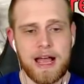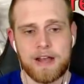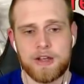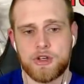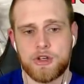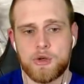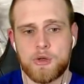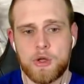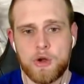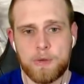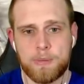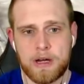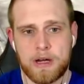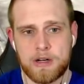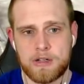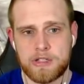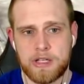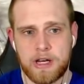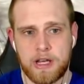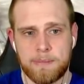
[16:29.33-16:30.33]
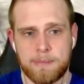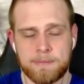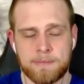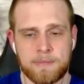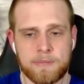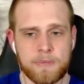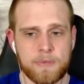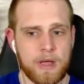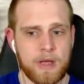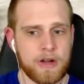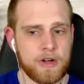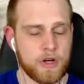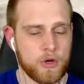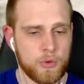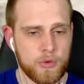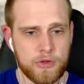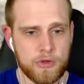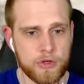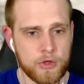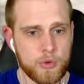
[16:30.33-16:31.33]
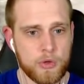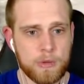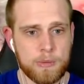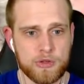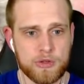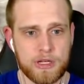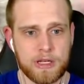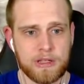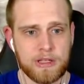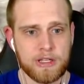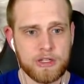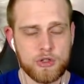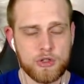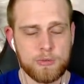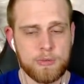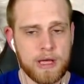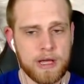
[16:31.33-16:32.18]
I knew they were better set up. I knew, knew they're most likely going to do